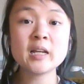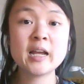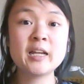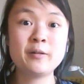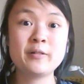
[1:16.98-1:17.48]

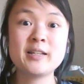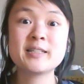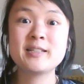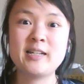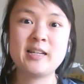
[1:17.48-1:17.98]
Anyways,
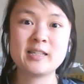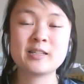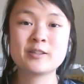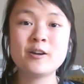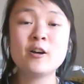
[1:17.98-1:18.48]

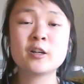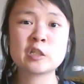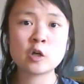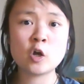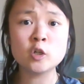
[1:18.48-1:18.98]
today's song
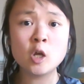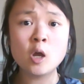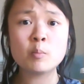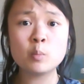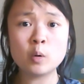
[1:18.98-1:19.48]
is called
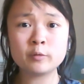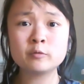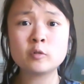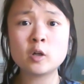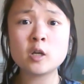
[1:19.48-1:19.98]

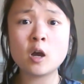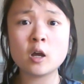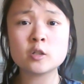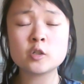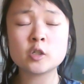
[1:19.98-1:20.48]
Bon
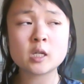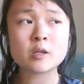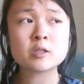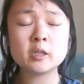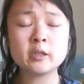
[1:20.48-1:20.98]
Voyage. It
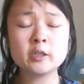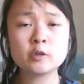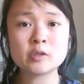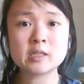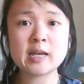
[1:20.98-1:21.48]
sounds a
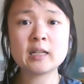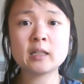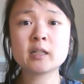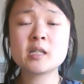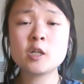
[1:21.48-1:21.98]
little
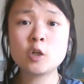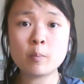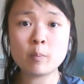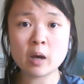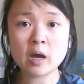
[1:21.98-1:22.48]
sad, like saying
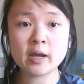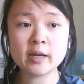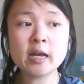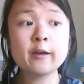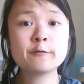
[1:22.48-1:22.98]

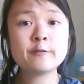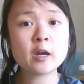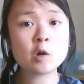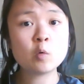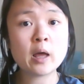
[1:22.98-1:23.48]
goodbye,
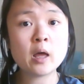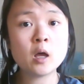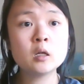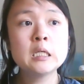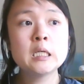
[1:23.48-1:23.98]

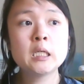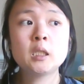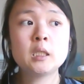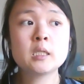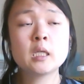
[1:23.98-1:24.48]
farewell.
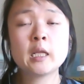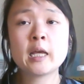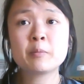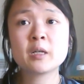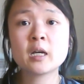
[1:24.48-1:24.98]
Is it
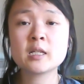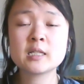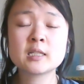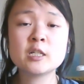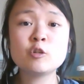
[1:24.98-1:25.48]
like because
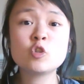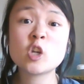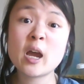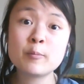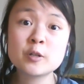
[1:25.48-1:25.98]
it's a new
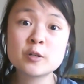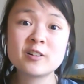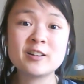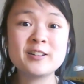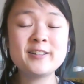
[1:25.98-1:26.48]

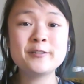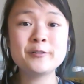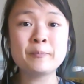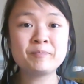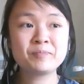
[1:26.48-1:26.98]
chapter, a
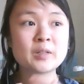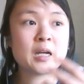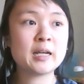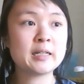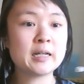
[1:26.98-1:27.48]
new,
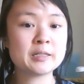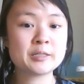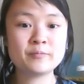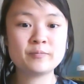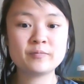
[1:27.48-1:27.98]
I
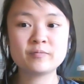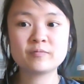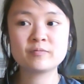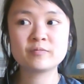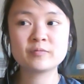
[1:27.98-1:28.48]
guess,
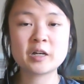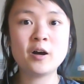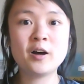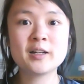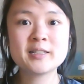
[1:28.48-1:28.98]

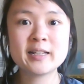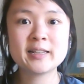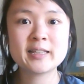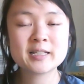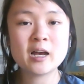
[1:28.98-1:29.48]

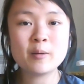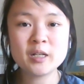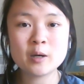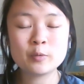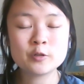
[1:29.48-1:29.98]
content that's
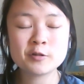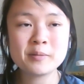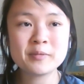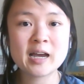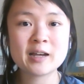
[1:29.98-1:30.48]
coming up with
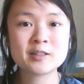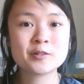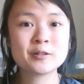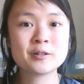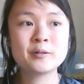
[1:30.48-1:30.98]

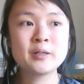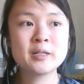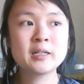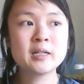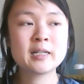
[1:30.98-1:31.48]
Dreamcatcher,
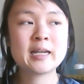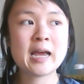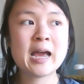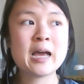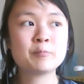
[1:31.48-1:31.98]

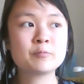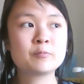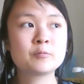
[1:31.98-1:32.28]
cat,